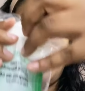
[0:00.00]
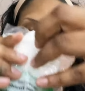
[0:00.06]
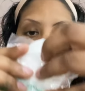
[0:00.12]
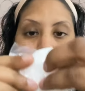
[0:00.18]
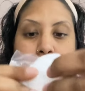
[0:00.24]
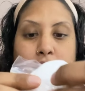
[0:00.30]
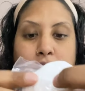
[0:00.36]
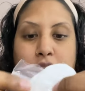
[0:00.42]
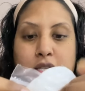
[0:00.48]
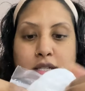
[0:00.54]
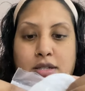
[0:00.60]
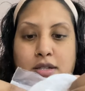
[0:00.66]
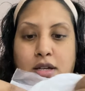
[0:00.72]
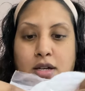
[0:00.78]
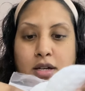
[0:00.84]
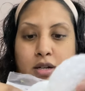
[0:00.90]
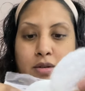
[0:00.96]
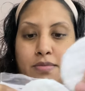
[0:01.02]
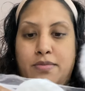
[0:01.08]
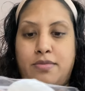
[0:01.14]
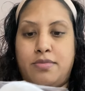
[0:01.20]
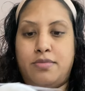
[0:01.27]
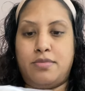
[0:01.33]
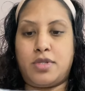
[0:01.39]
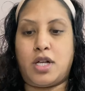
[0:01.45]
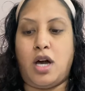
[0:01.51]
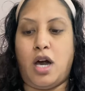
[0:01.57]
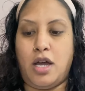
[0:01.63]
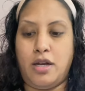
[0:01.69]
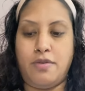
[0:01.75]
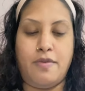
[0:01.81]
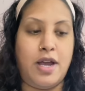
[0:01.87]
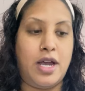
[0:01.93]
See these
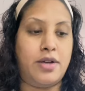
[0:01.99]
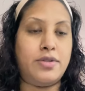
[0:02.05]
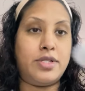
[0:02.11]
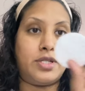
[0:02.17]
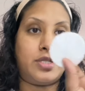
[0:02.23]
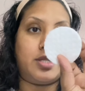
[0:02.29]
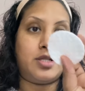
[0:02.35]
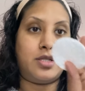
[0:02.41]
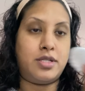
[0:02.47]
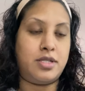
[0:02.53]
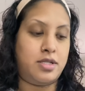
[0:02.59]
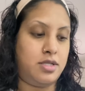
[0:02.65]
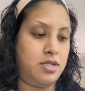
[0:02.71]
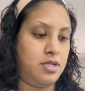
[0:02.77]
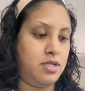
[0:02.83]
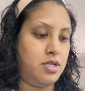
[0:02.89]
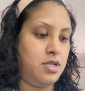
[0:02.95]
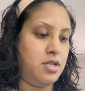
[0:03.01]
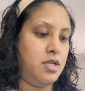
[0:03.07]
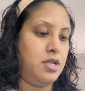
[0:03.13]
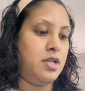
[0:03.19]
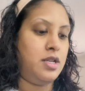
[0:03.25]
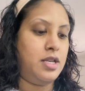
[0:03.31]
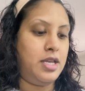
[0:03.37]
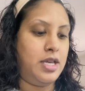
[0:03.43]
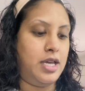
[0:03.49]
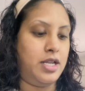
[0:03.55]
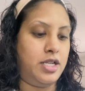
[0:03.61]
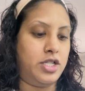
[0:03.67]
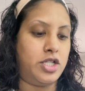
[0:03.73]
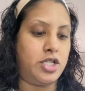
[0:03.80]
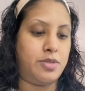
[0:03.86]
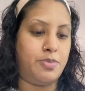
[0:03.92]
cotton rounds? And
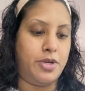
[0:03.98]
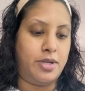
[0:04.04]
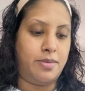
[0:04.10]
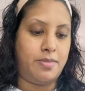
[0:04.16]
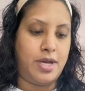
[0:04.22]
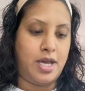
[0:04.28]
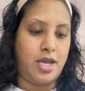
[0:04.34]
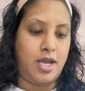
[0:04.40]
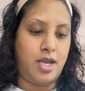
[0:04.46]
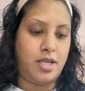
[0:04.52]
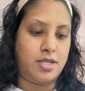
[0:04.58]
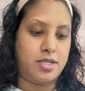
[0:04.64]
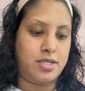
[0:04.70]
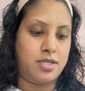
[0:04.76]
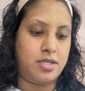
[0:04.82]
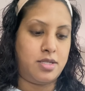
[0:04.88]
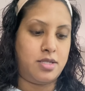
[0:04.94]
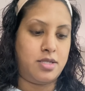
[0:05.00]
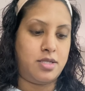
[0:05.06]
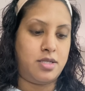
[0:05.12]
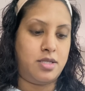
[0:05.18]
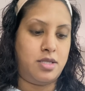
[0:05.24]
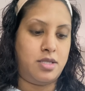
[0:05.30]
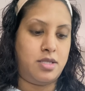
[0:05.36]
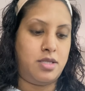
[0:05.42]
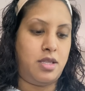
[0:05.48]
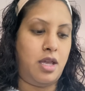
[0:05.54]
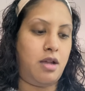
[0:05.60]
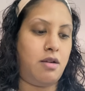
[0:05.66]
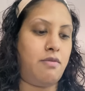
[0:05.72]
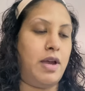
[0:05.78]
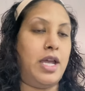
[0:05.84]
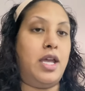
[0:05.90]
I just put my
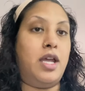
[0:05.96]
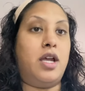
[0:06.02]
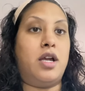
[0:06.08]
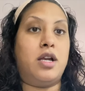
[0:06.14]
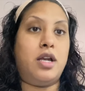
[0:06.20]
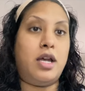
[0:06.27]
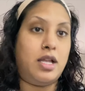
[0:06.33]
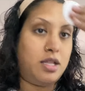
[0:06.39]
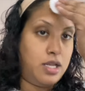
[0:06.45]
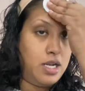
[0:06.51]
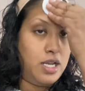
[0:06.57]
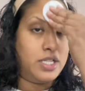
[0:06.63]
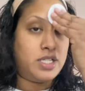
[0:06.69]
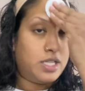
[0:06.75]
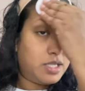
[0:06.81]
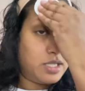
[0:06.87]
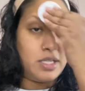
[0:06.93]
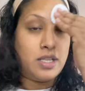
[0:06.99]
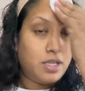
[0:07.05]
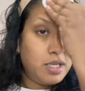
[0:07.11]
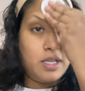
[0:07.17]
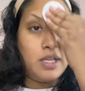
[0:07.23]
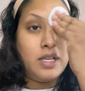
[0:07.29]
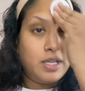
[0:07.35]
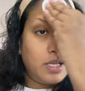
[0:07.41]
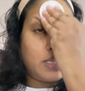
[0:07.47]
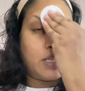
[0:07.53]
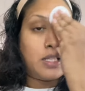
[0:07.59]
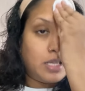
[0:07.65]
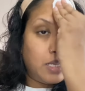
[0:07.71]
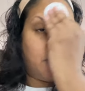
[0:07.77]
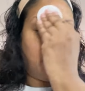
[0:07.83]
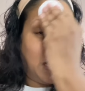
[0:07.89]
thing right here, and then I just
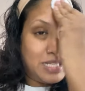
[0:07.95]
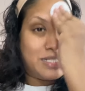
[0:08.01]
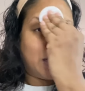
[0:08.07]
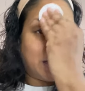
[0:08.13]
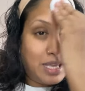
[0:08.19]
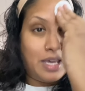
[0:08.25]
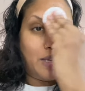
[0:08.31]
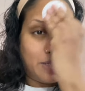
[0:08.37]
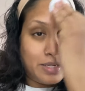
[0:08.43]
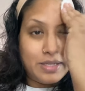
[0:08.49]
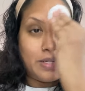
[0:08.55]
clean my skin.